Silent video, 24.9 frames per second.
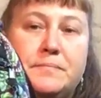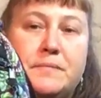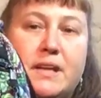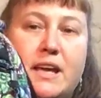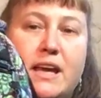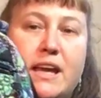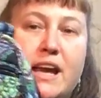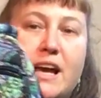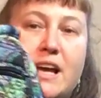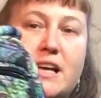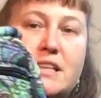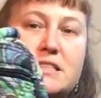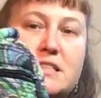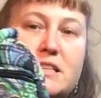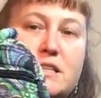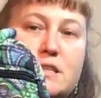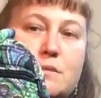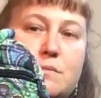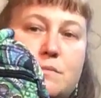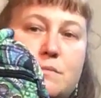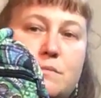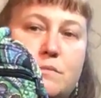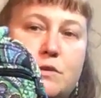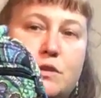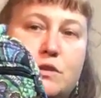It has these
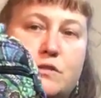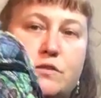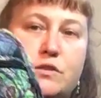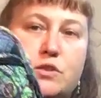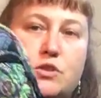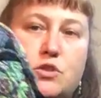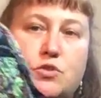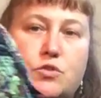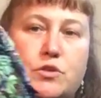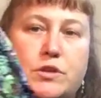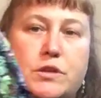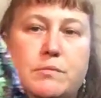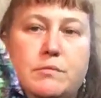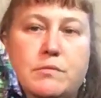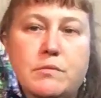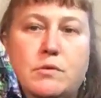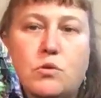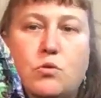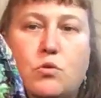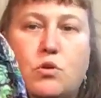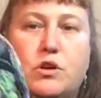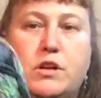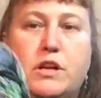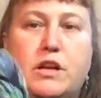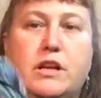beautiful trim,
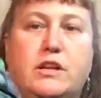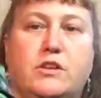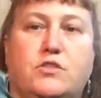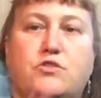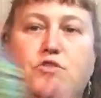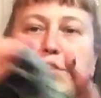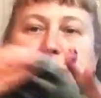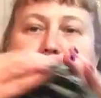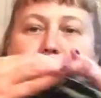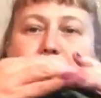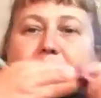coordinating trim